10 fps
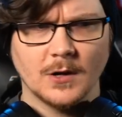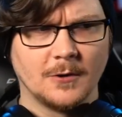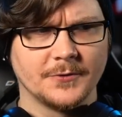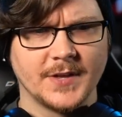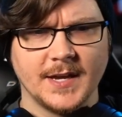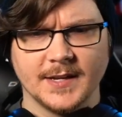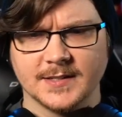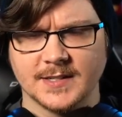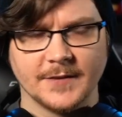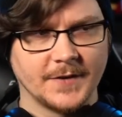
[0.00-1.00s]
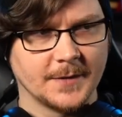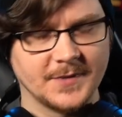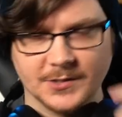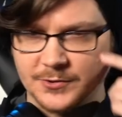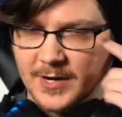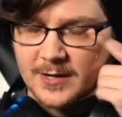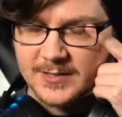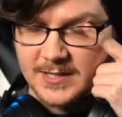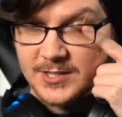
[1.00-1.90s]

whole thing and sniffing up these trails.